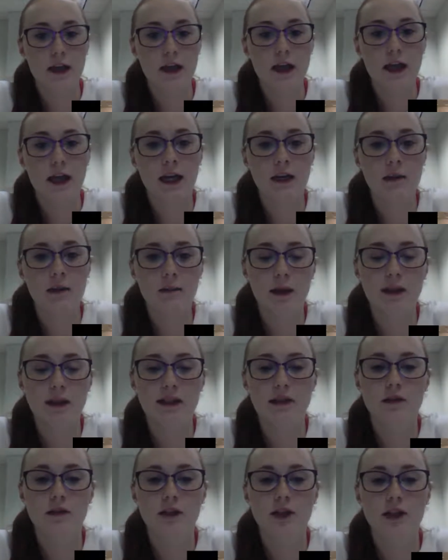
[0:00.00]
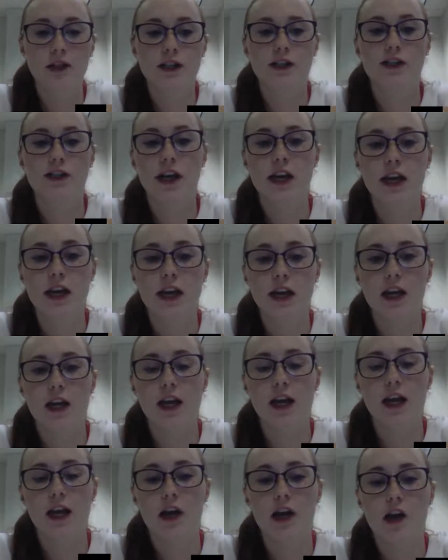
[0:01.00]
and it basically just said
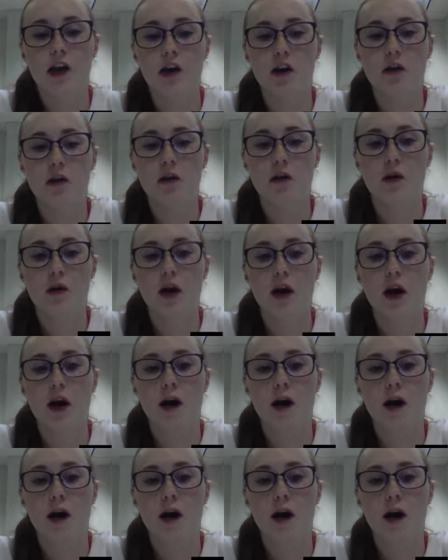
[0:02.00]
how